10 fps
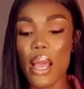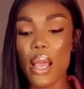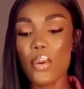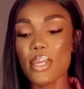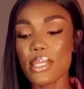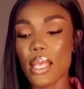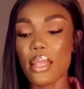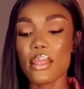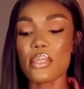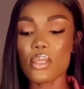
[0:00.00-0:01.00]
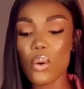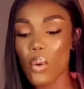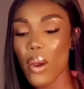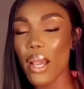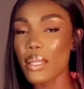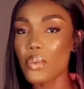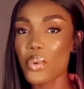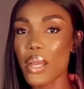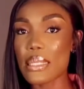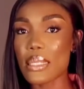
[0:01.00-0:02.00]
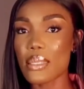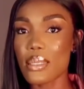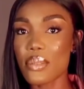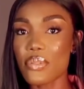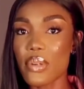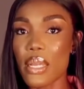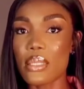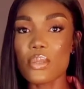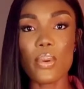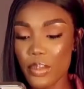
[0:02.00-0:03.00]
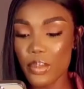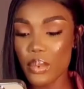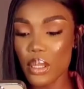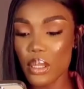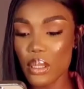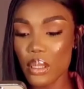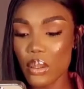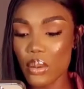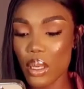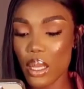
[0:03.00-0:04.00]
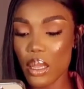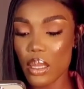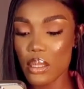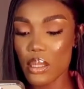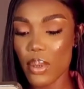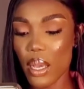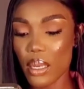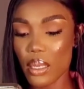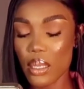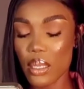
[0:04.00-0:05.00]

I always get this, oh, why are the prices different? Let me look at this bag